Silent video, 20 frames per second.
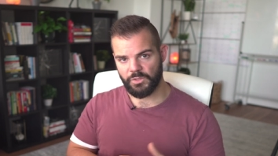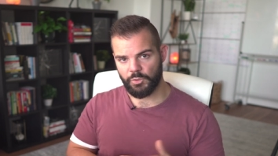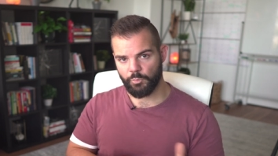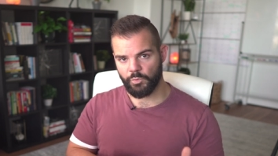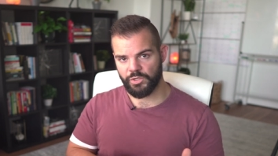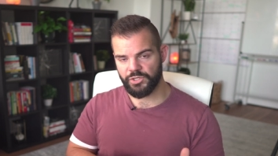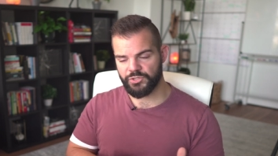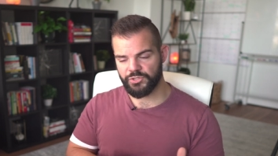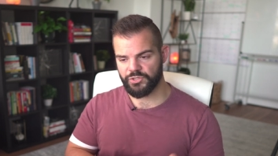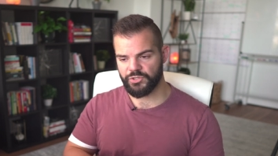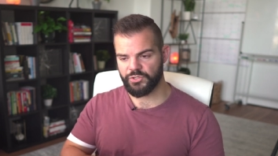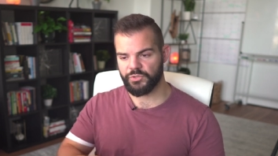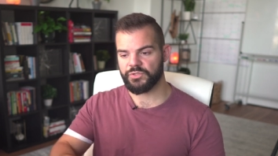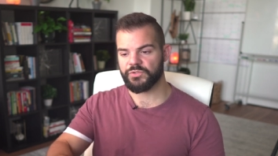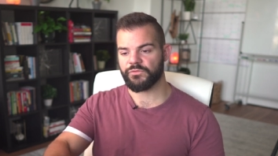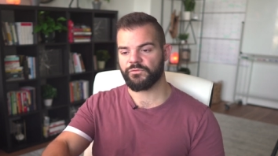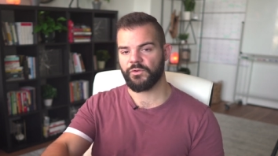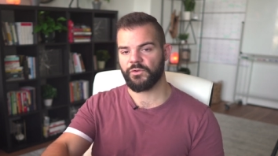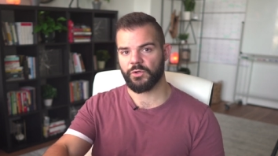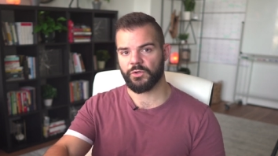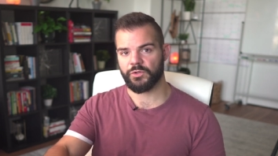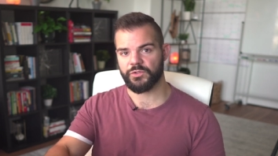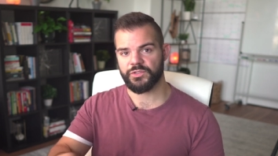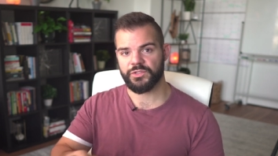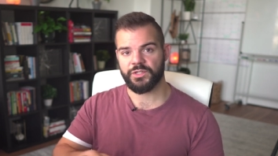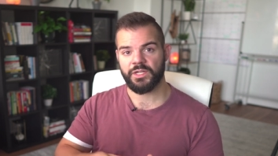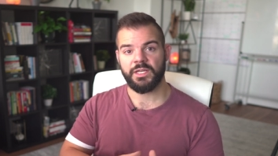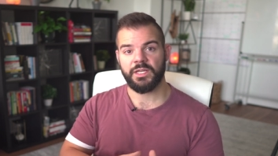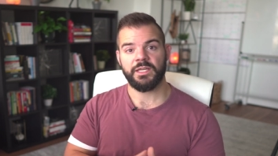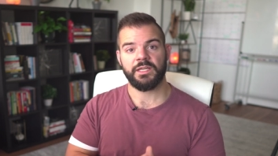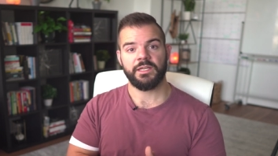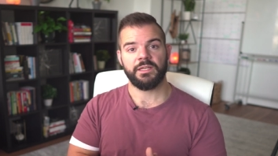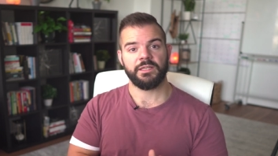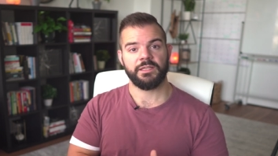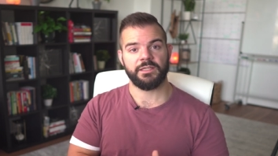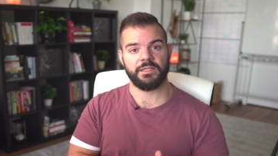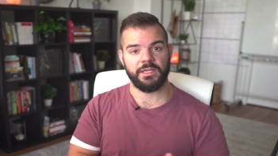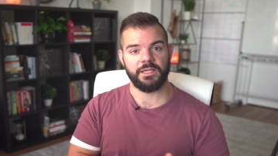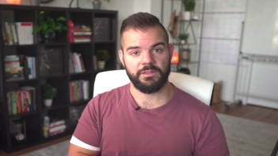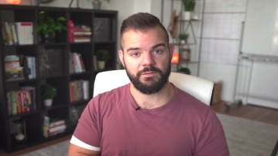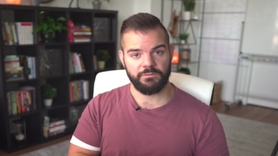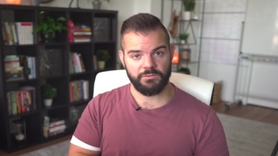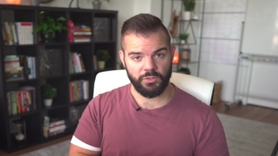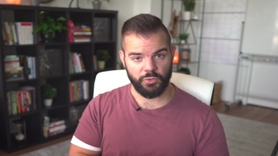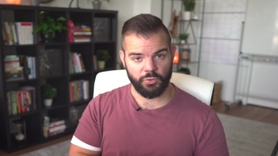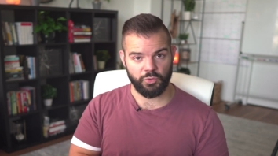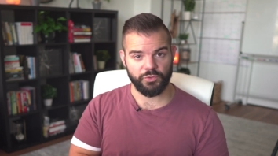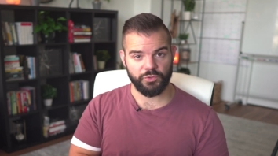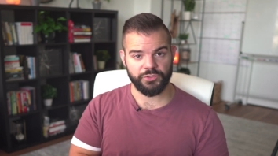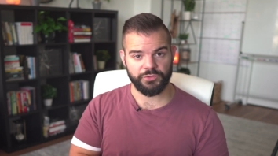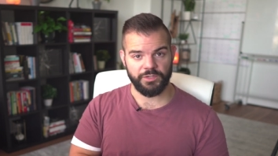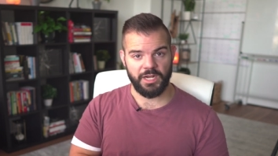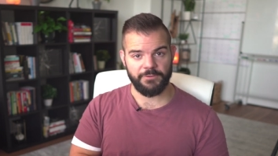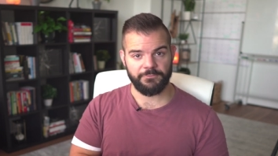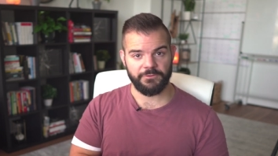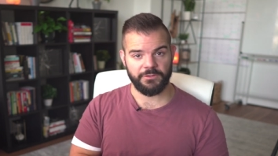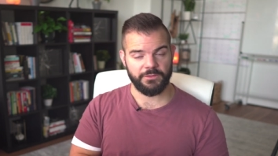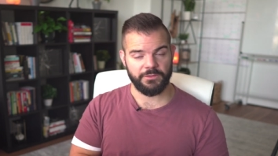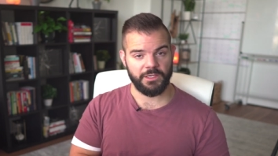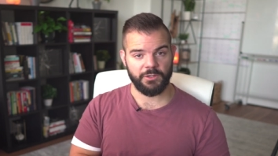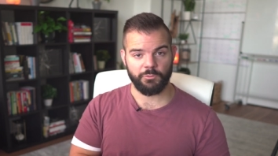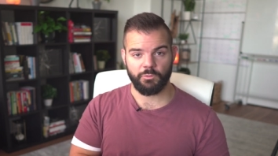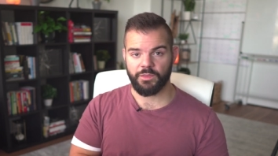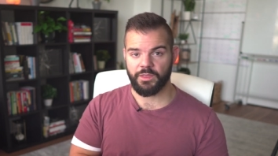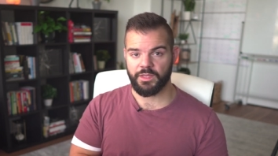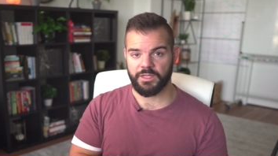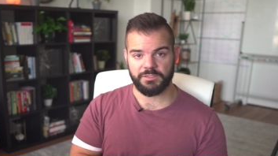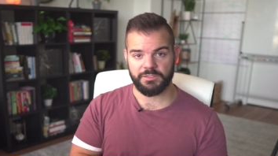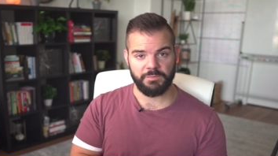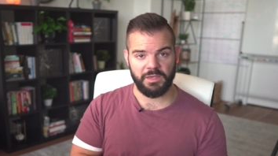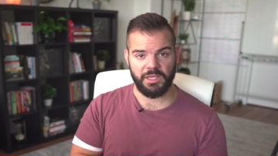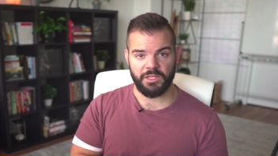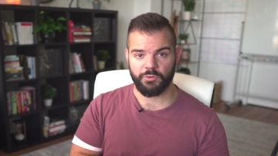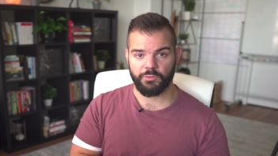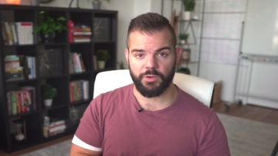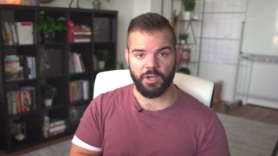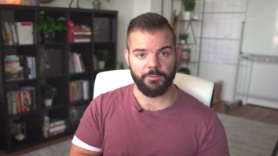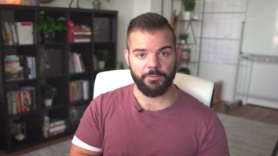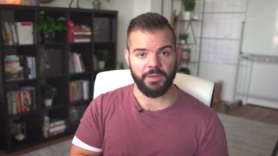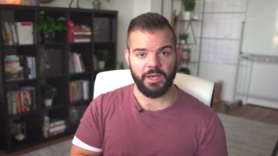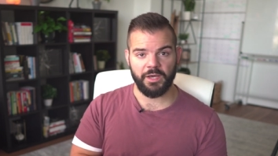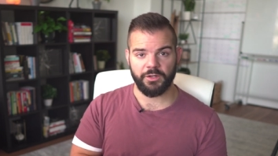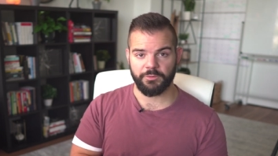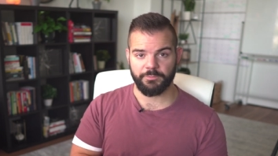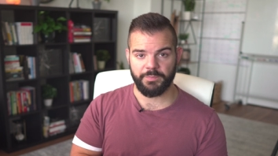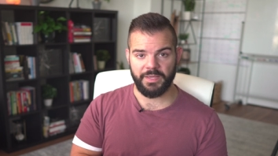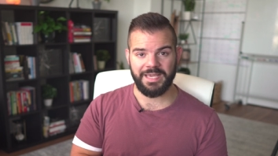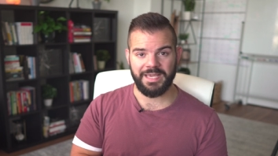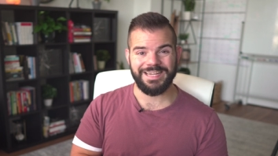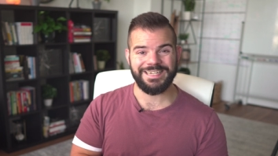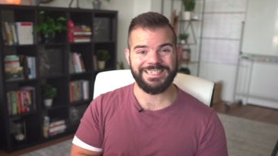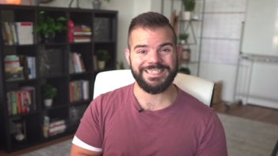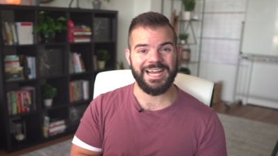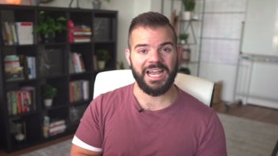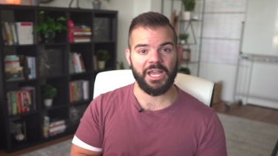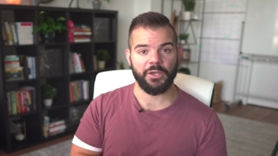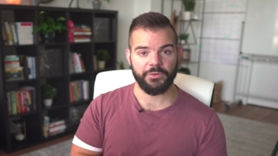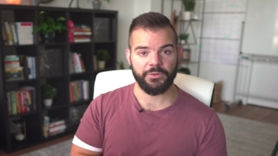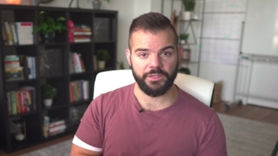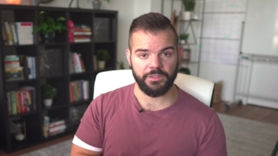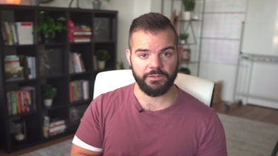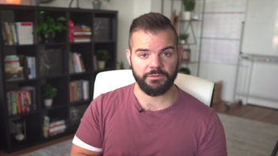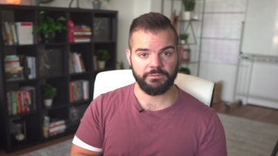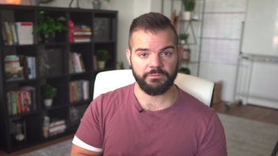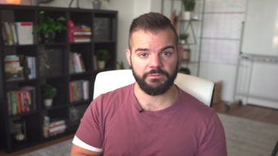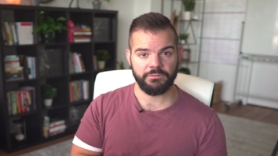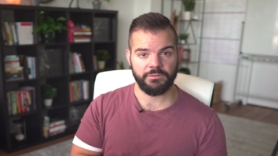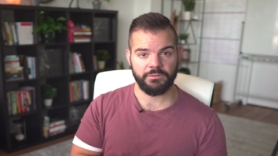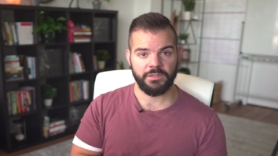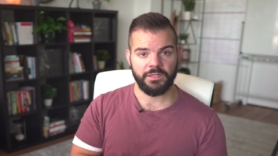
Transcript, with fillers: what you should do is first, get the cold traffic thing, whether that's manual outbound or paid, dialed in.